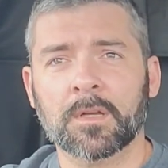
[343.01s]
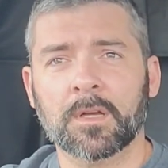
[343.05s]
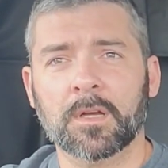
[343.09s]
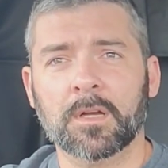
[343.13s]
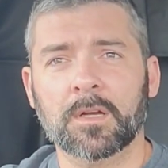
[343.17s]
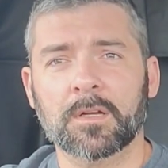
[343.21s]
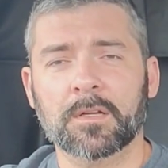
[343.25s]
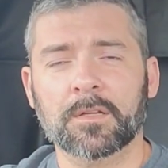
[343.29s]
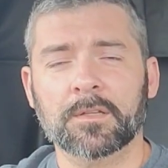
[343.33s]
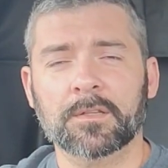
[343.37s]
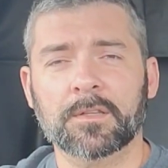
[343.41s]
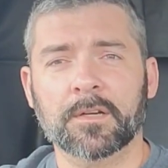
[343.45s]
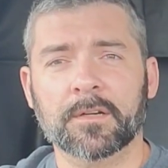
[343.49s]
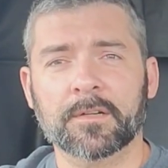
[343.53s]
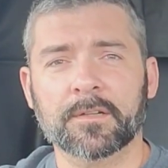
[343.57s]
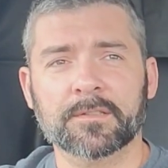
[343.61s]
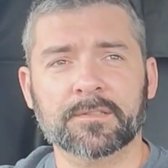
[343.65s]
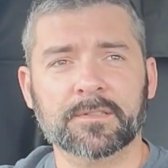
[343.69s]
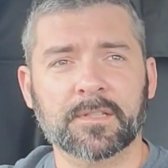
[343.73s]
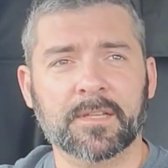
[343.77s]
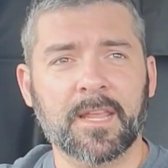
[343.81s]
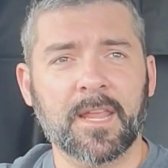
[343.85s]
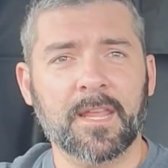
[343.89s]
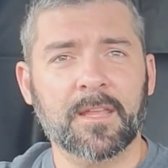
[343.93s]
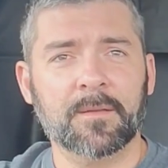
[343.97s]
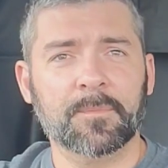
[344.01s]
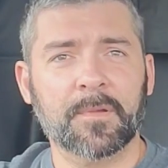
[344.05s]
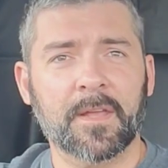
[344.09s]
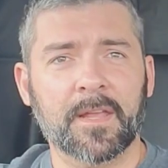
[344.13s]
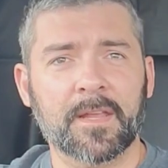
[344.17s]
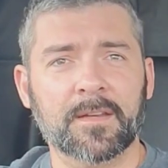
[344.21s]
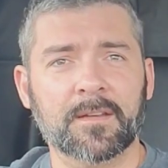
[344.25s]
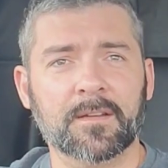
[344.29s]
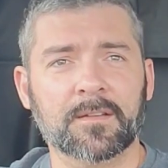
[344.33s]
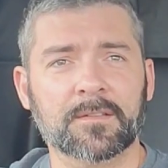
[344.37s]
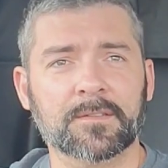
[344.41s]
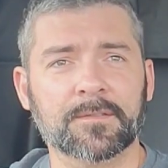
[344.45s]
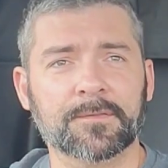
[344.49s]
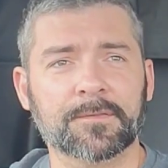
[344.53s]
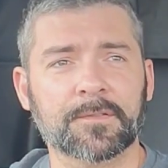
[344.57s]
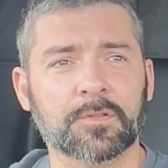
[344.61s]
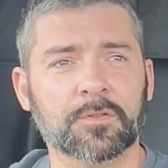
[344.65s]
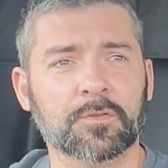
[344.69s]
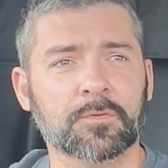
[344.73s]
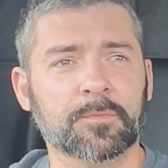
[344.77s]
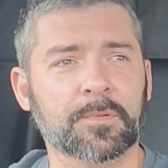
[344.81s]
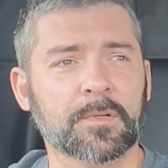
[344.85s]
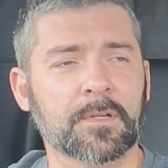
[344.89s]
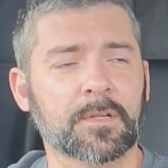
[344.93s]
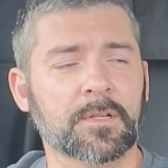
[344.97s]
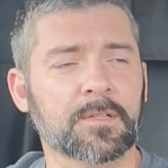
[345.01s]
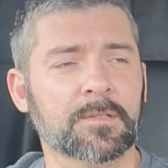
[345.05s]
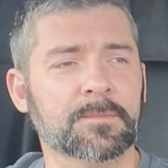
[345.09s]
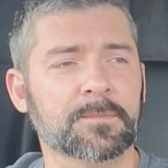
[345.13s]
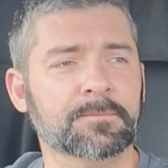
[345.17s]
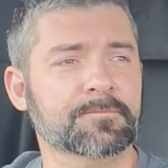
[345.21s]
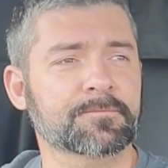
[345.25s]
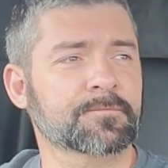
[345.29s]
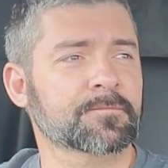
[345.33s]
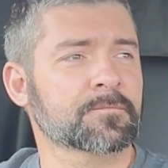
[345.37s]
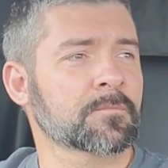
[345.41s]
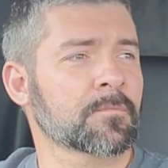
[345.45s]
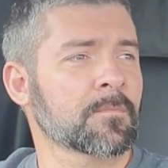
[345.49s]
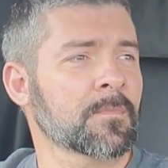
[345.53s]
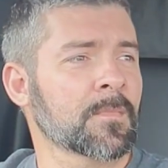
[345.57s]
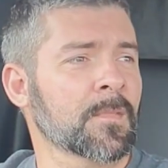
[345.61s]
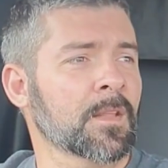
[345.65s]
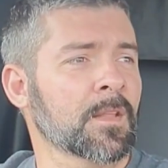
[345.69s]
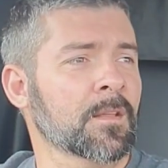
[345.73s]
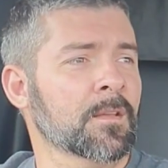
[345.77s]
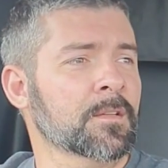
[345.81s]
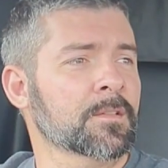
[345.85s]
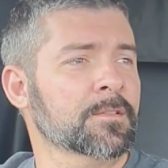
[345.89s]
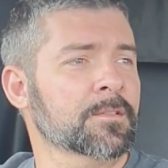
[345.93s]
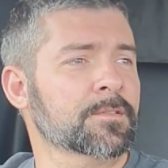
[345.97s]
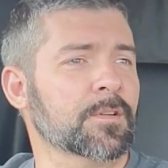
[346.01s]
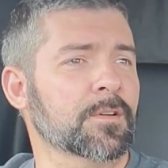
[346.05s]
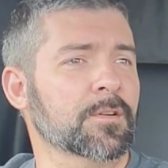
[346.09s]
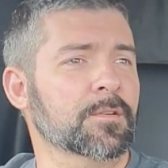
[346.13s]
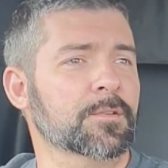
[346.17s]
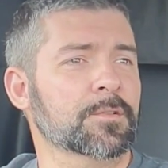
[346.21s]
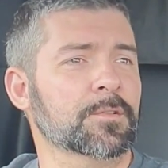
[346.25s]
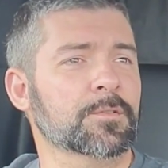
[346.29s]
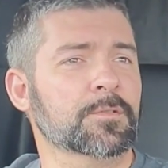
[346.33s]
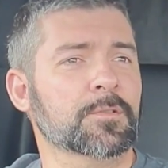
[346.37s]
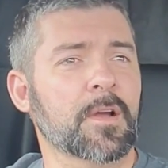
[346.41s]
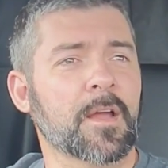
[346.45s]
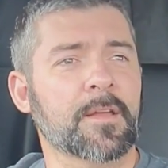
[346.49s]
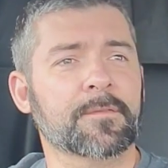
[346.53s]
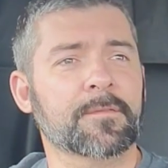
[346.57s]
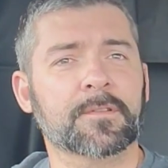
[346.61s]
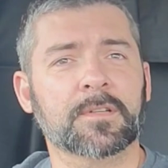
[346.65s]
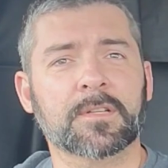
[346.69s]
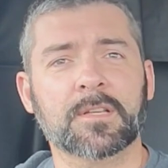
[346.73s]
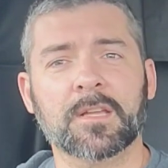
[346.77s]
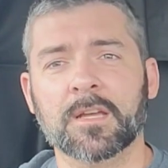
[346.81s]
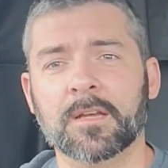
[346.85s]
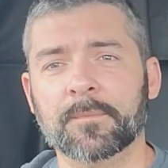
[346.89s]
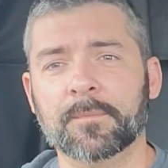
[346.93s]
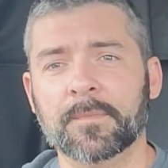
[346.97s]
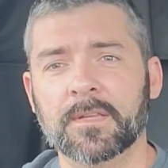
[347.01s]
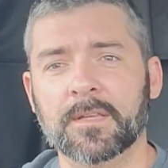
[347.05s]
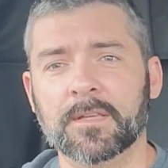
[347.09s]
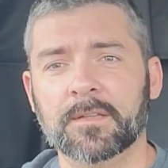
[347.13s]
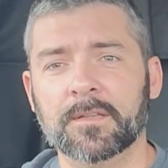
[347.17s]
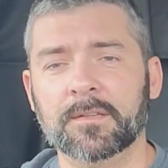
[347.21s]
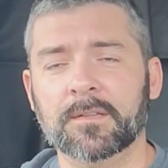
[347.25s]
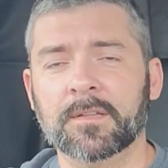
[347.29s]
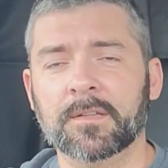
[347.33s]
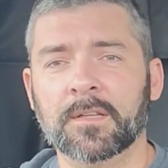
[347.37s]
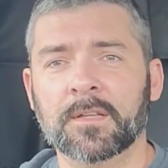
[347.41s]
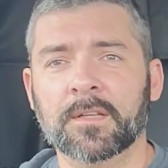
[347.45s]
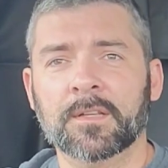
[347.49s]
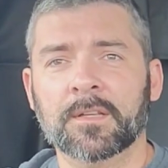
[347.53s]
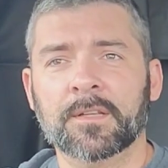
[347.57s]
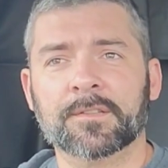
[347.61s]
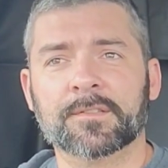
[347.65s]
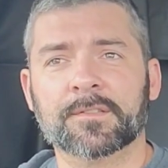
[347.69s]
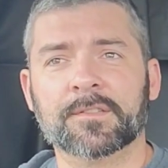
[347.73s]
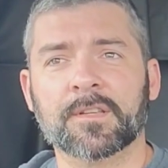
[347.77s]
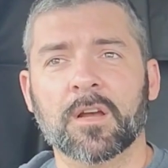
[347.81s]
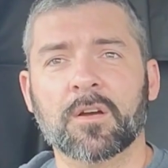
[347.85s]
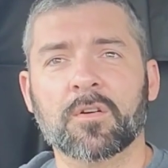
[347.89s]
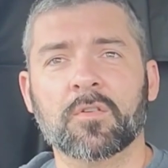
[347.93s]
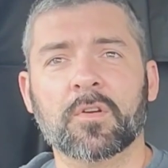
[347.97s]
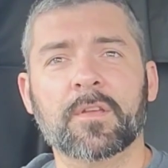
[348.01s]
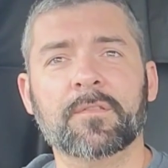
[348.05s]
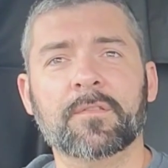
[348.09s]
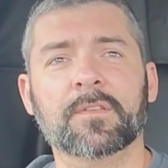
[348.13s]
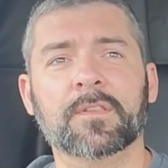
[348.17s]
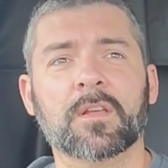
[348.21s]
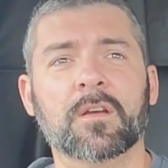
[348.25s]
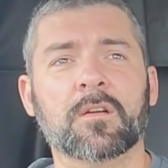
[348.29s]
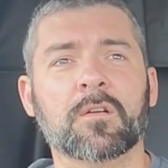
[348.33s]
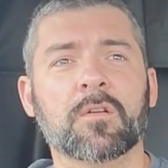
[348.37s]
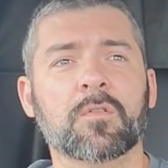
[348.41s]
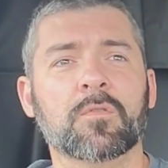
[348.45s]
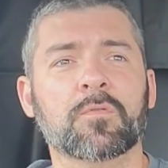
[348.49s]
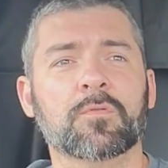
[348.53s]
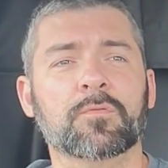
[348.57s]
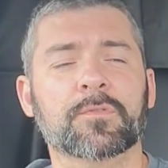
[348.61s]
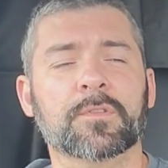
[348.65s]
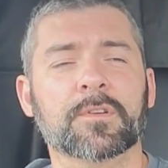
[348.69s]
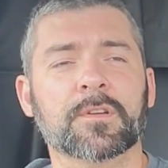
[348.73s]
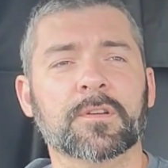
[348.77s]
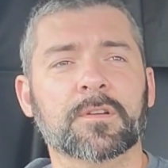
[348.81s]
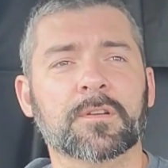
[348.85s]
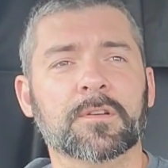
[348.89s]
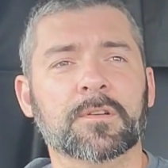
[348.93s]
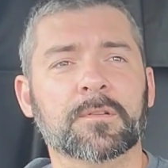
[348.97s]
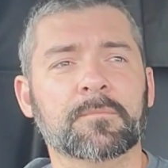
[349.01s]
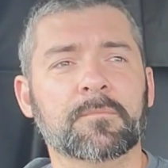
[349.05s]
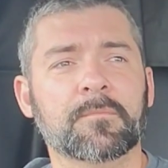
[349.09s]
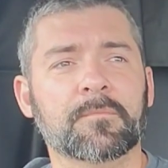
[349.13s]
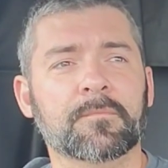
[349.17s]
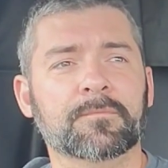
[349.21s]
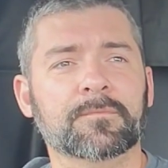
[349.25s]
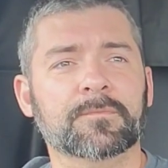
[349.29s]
There is a campaign on the fuel pump, so you'll have to come in. So even though the